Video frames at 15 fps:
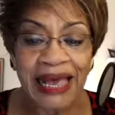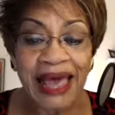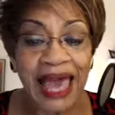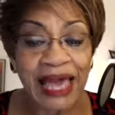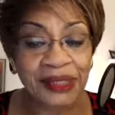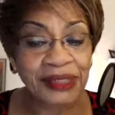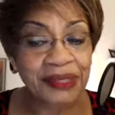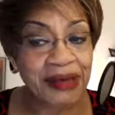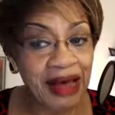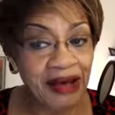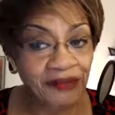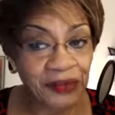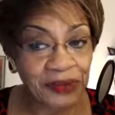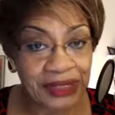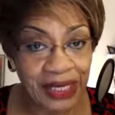as a
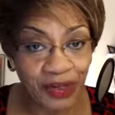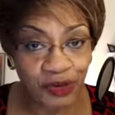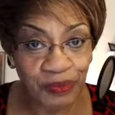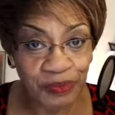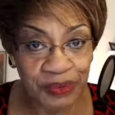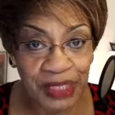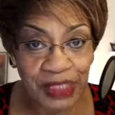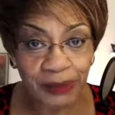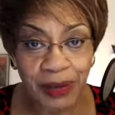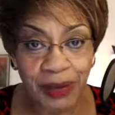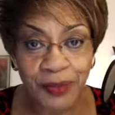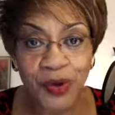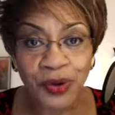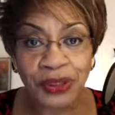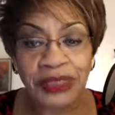conversation piece
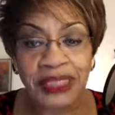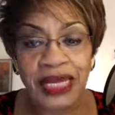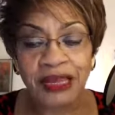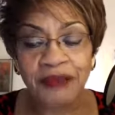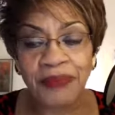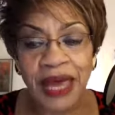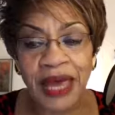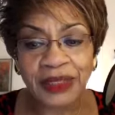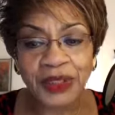maybe you can take it back